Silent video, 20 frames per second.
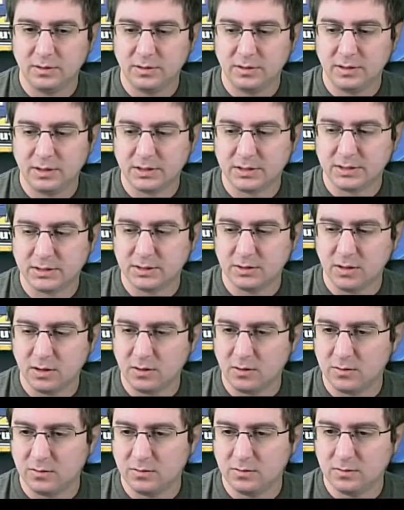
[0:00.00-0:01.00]
this turn.
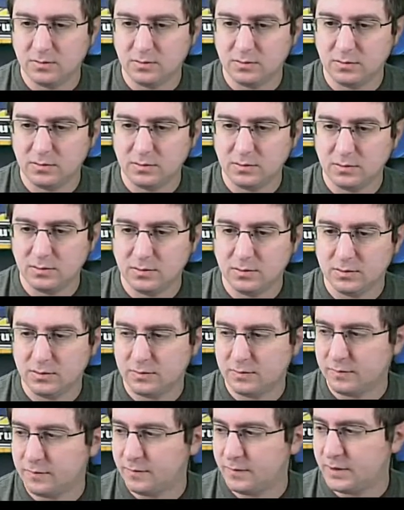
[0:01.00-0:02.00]
Oh,
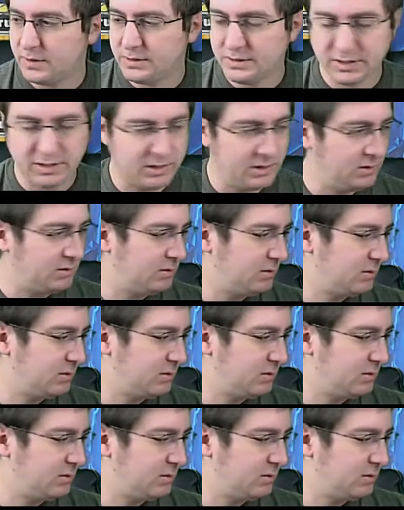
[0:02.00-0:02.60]
frenzied.